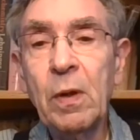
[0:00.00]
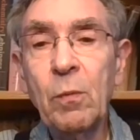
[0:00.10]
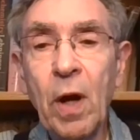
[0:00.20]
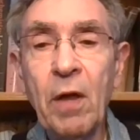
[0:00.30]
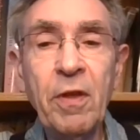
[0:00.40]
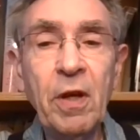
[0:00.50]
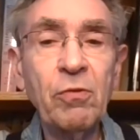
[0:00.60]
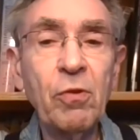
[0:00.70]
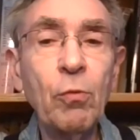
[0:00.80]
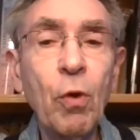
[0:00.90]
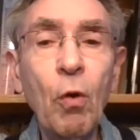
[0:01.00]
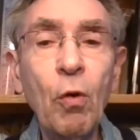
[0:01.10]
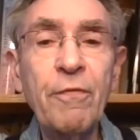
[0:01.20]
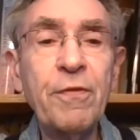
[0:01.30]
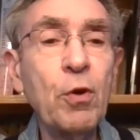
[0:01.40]
what I think is the
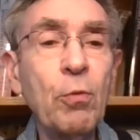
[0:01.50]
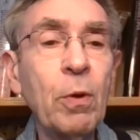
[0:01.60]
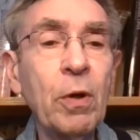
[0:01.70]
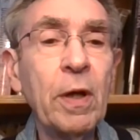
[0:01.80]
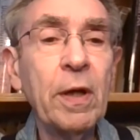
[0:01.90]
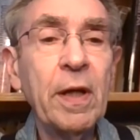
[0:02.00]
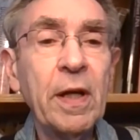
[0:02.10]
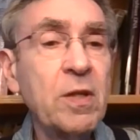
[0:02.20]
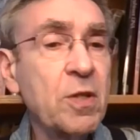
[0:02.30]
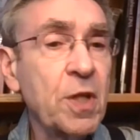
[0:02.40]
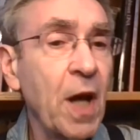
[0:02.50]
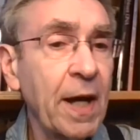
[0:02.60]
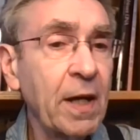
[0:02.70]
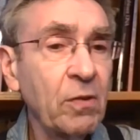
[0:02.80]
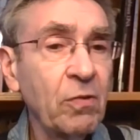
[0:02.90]
role of humor in
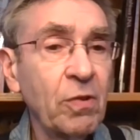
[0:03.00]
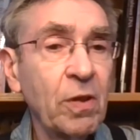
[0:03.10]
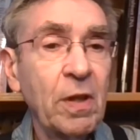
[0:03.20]
science